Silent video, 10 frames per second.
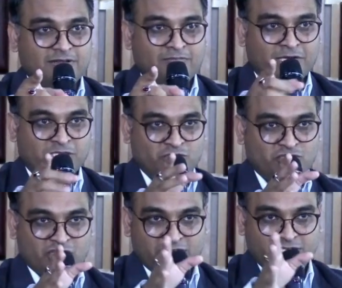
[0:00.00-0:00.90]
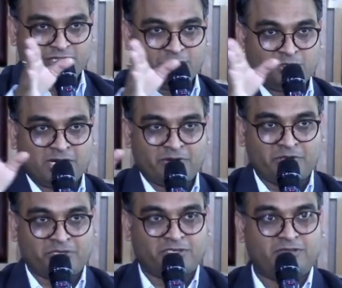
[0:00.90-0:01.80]
but you're changing your
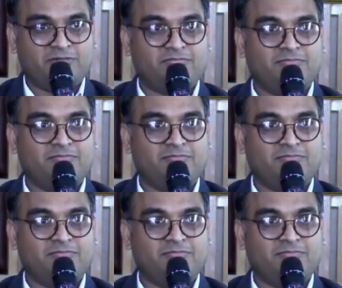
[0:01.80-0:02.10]
direction